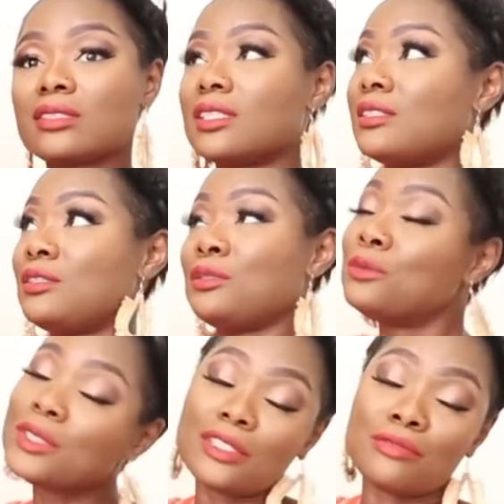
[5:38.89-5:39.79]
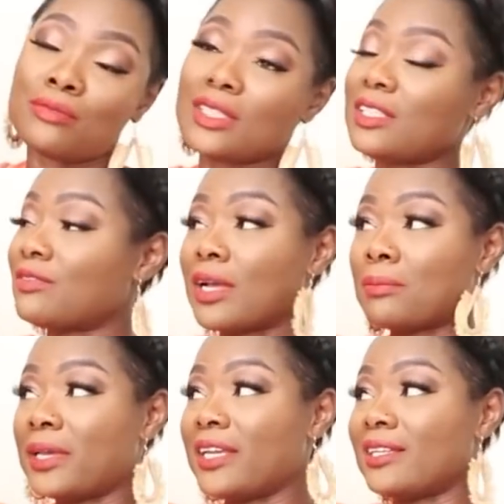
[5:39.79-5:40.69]
and you wouldn't even believe that I
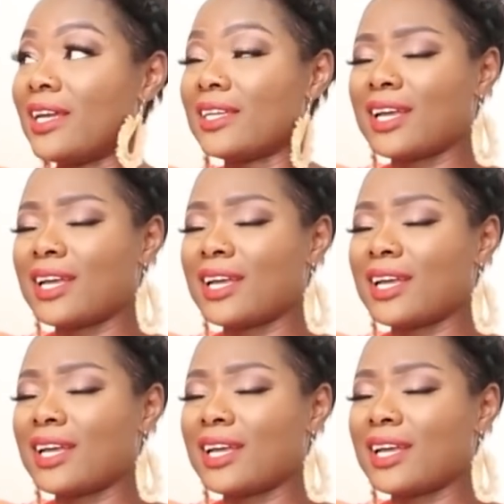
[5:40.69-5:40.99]
paid like,